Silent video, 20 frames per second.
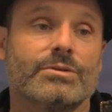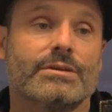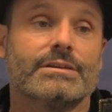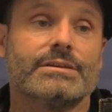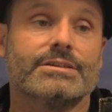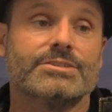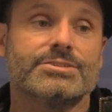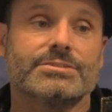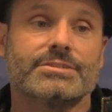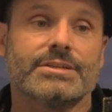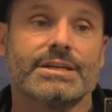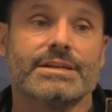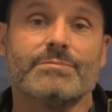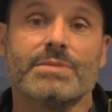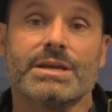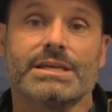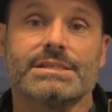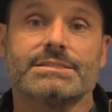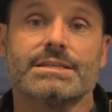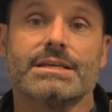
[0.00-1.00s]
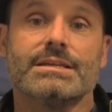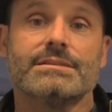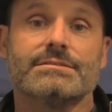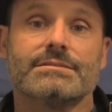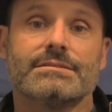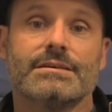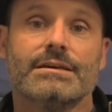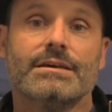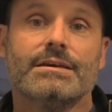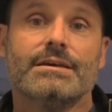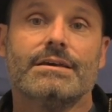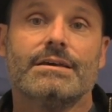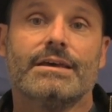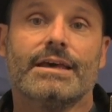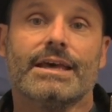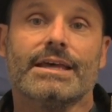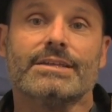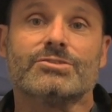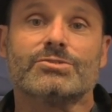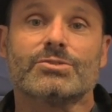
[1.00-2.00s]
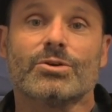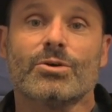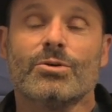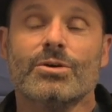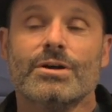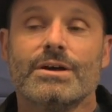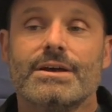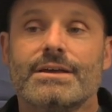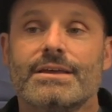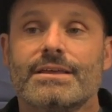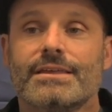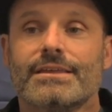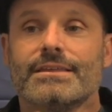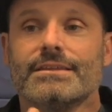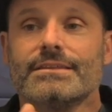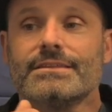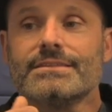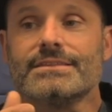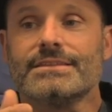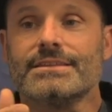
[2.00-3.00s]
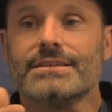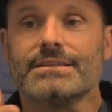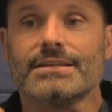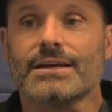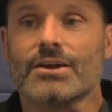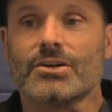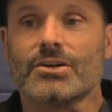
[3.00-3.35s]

I think it just kind of makes sense, and so the